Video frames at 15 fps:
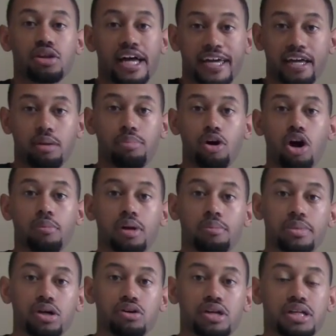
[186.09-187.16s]
So like at
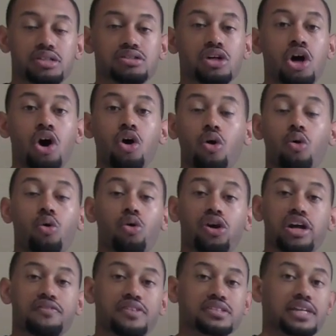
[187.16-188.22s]
apartment buildings
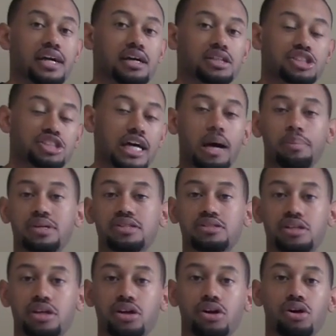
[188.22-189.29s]
or if it's like a shopping
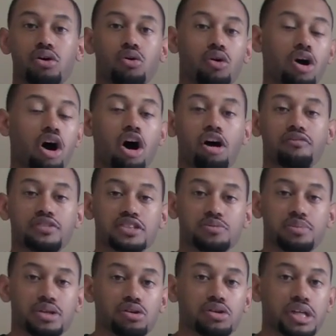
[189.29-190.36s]
center or an office
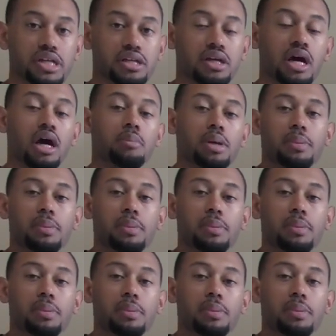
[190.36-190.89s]
building,